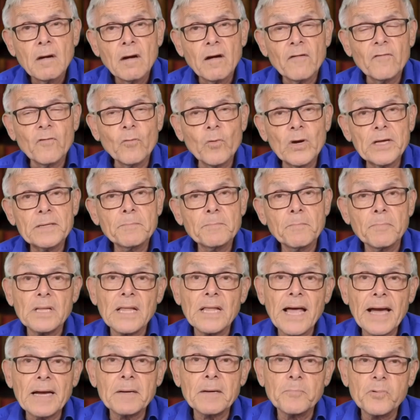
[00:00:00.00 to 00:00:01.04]
of when
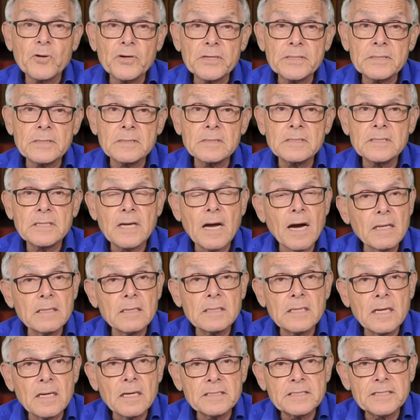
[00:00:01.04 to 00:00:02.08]
black Britons
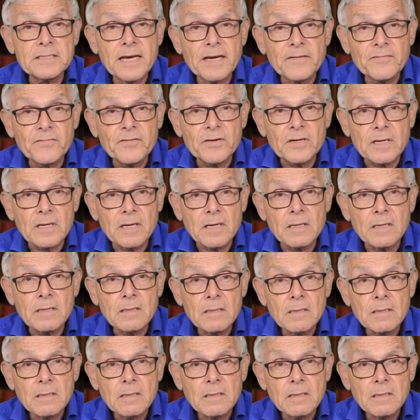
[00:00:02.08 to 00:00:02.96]
colonized Africa.